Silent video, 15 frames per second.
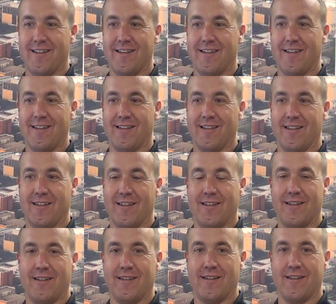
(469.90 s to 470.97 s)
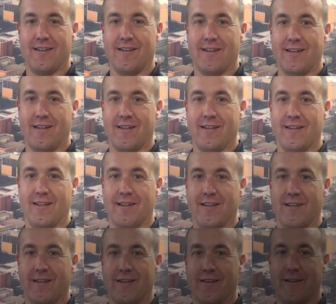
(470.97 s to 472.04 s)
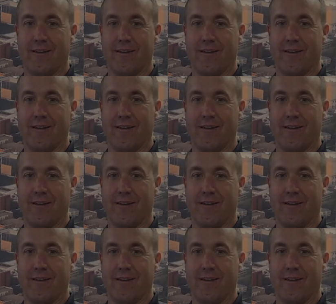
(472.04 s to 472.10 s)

The person shown says nothing.